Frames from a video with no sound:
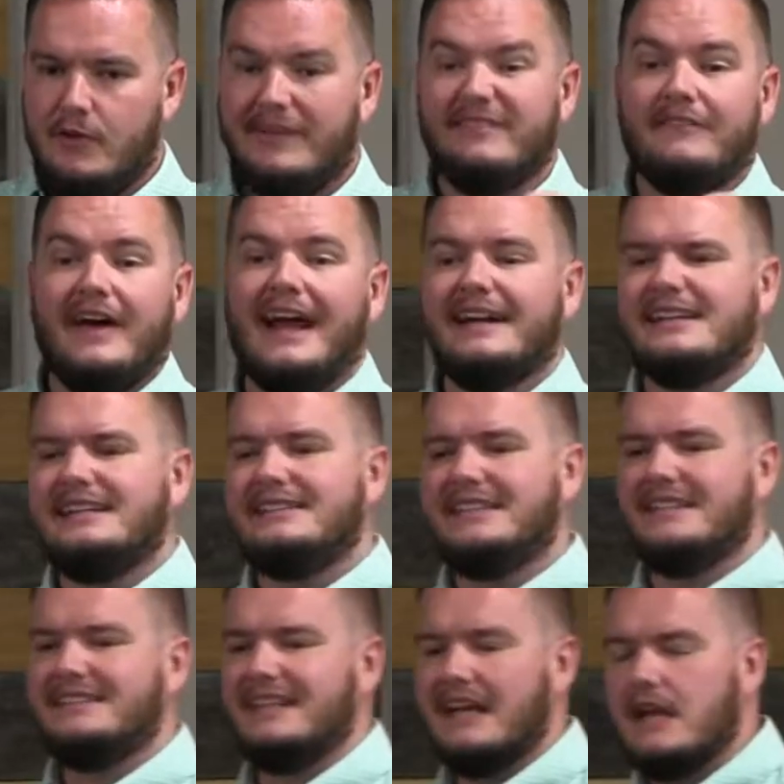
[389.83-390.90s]
In fact, he
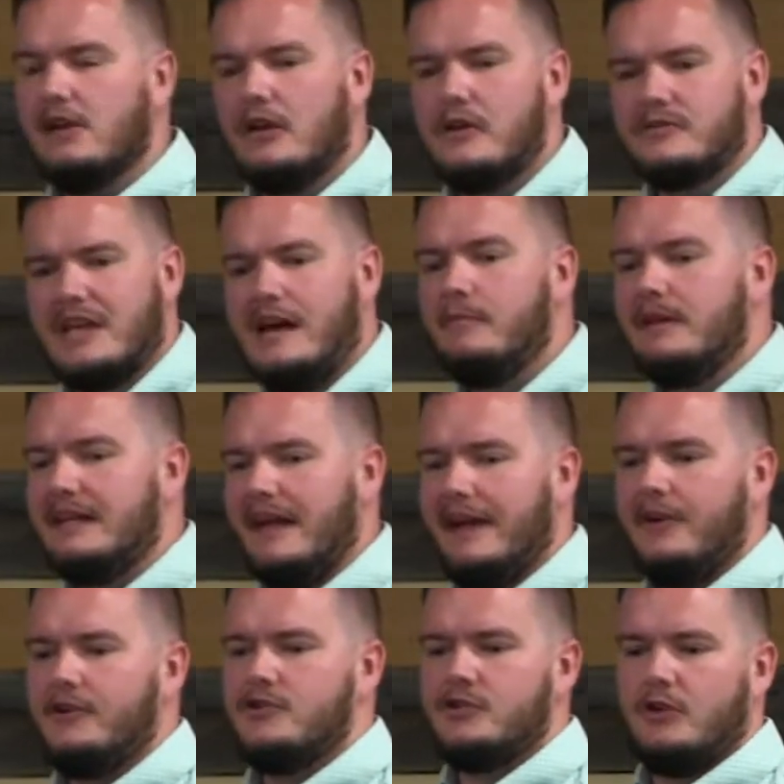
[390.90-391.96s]
says that he knows how many
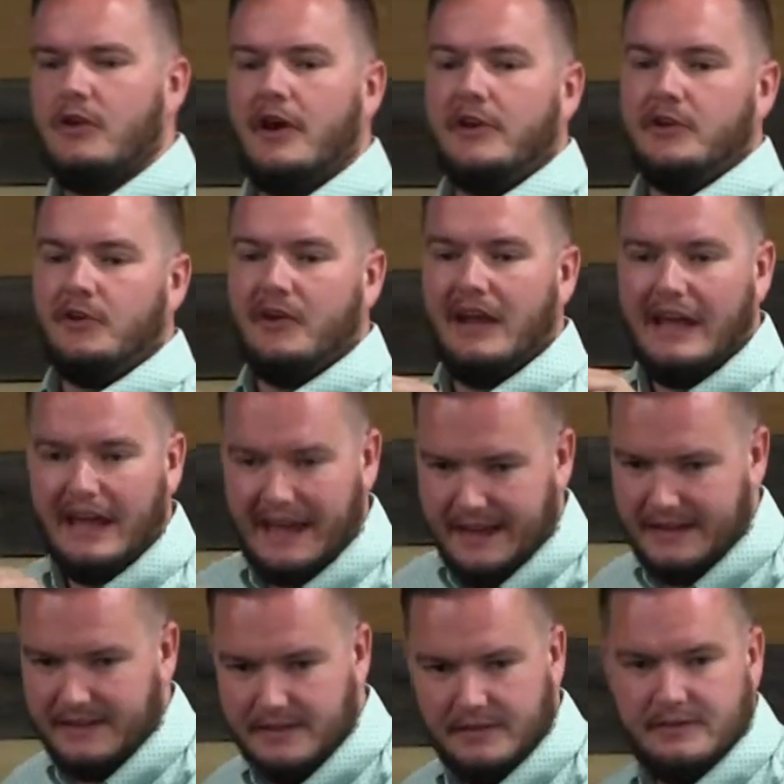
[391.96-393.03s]
hairs are on your
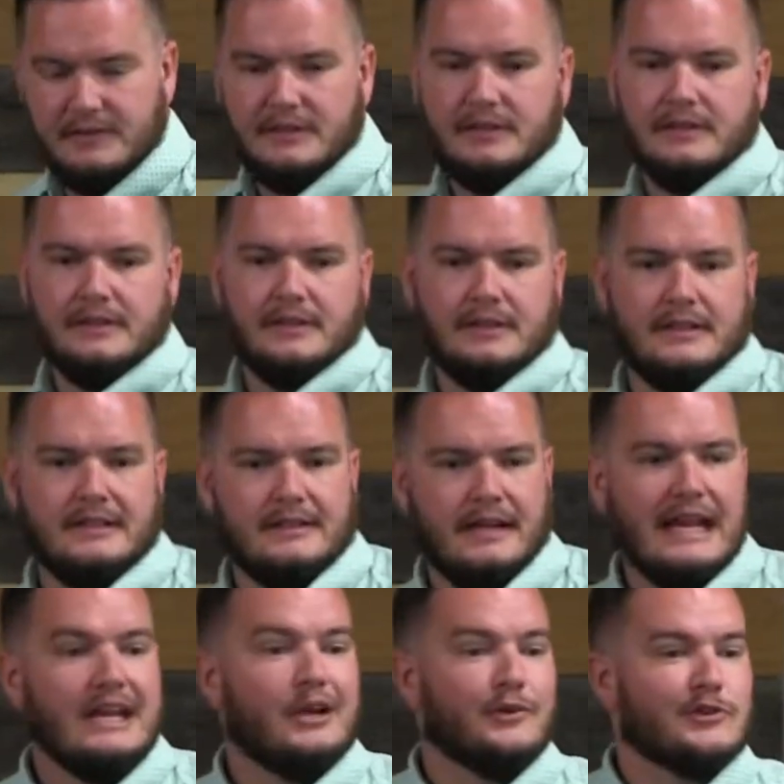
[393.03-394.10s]
head.
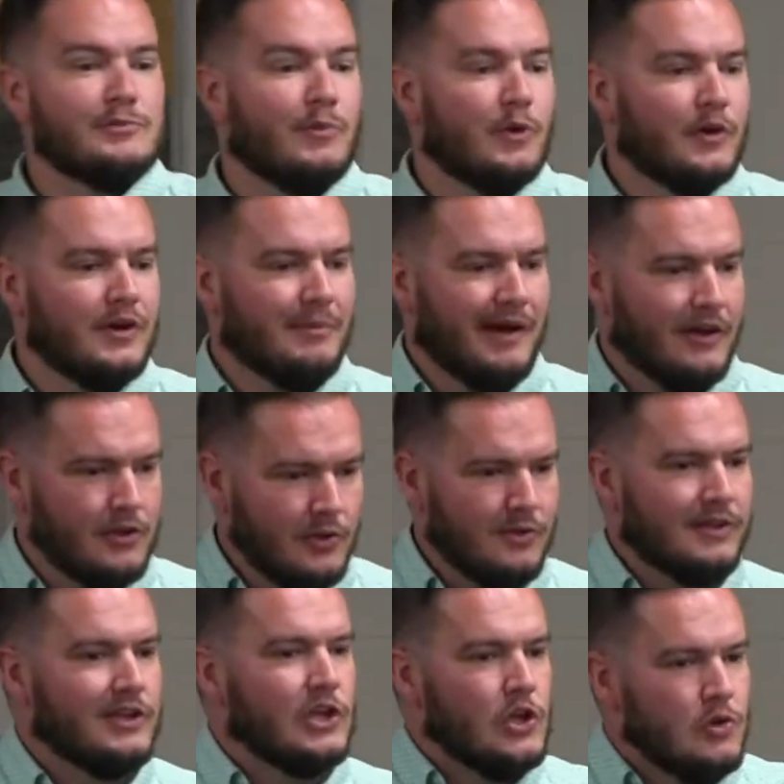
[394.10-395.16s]
He knows more about you
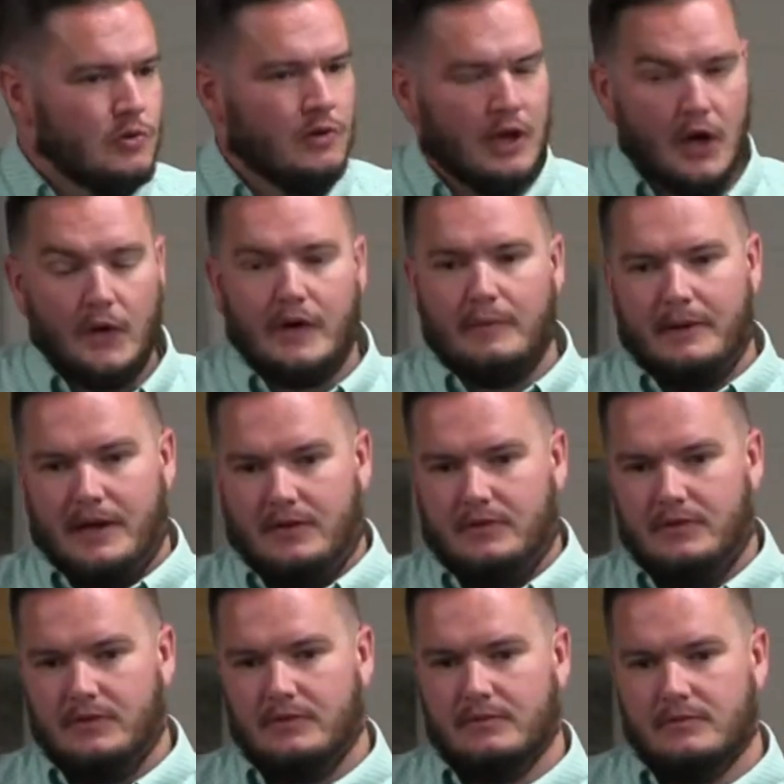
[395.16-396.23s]
than you know about
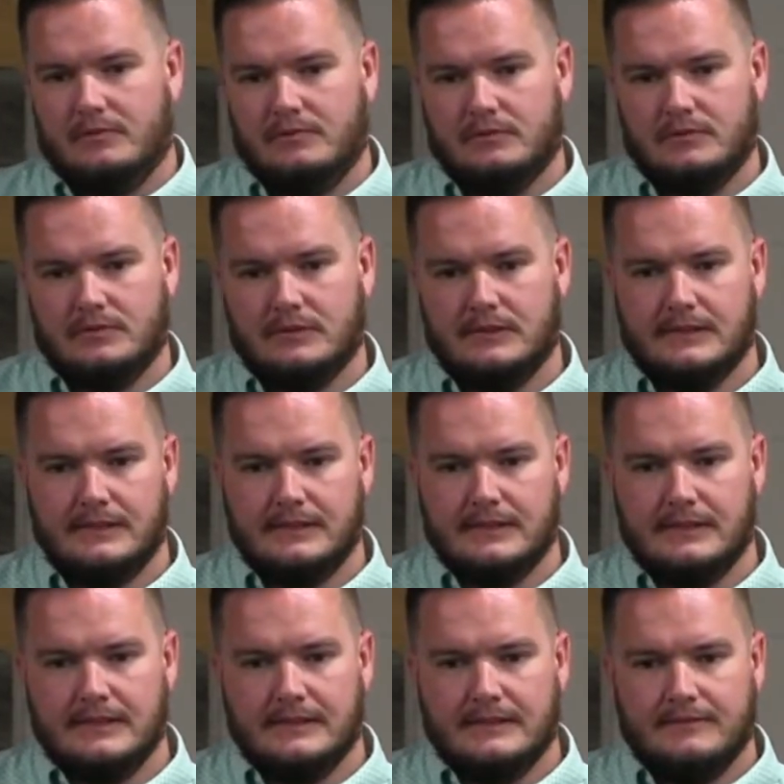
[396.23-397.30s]
you.
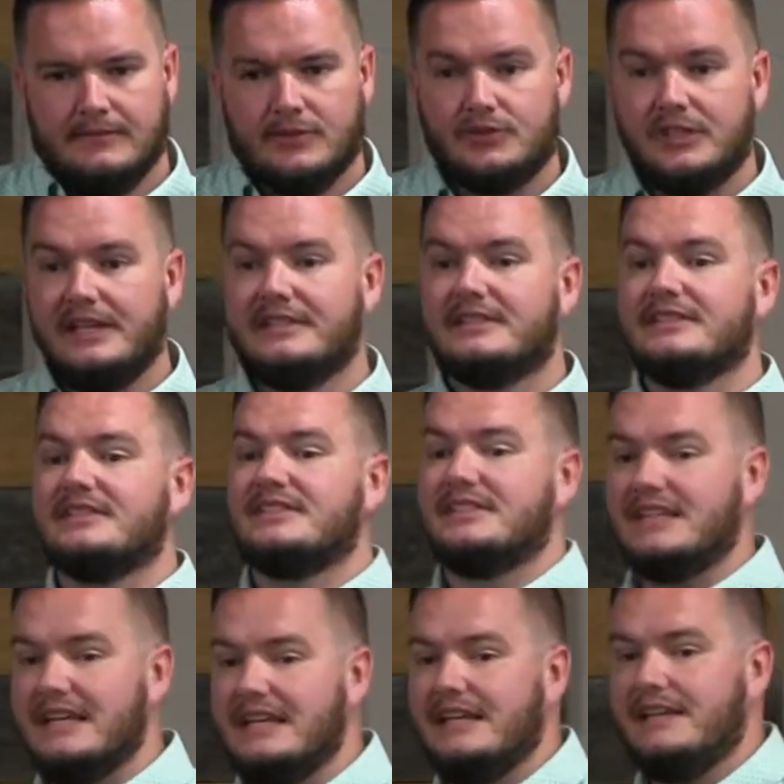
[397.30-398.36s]
So Jesus
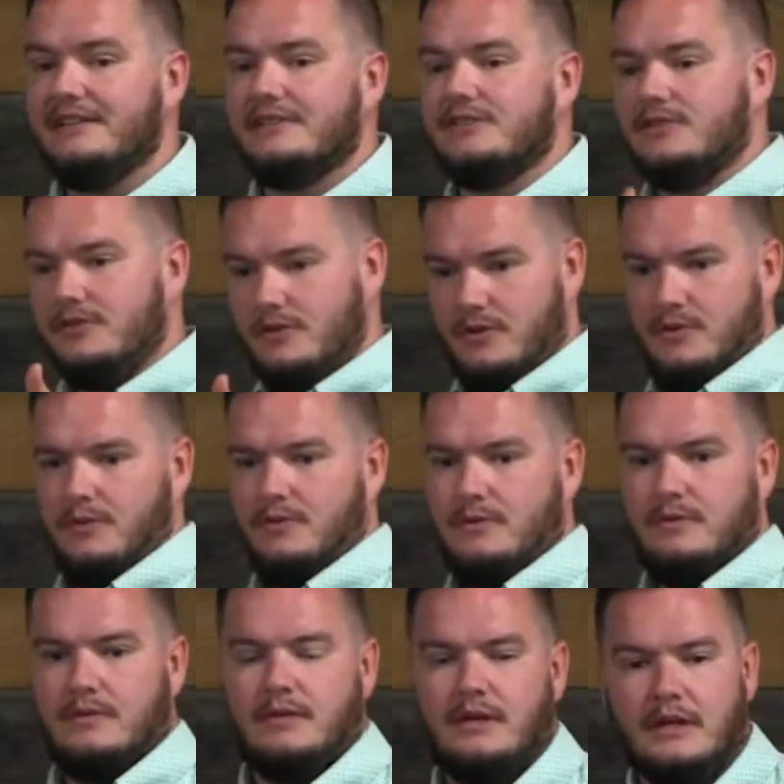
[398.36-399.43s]
sees you,
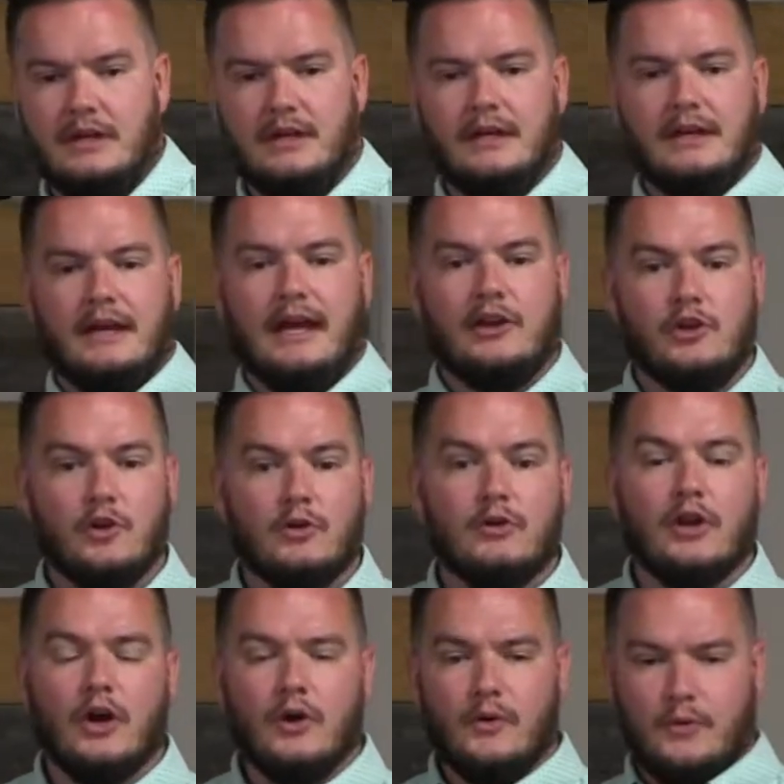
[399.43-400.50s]
and you're
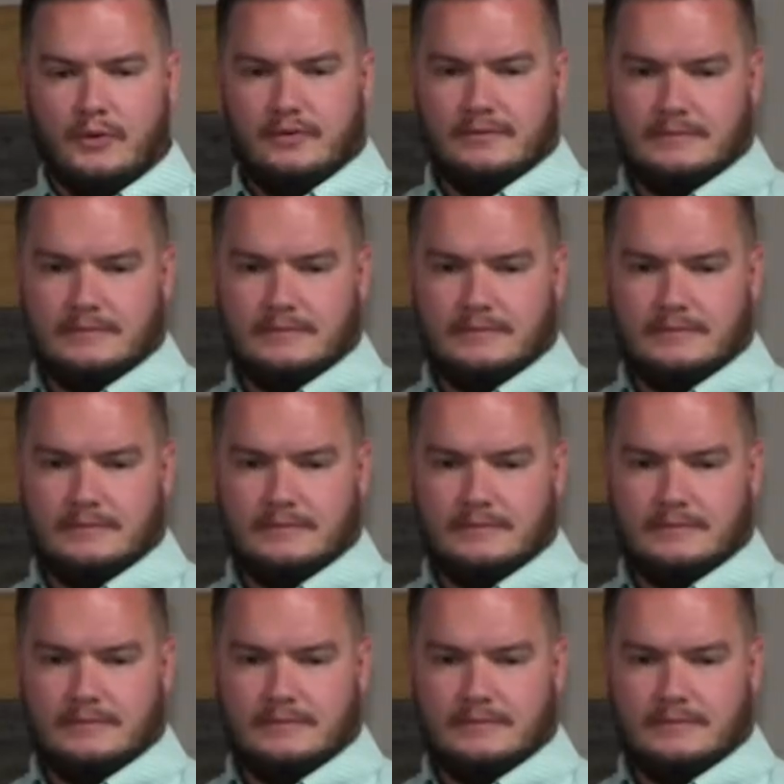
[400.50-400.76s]
known.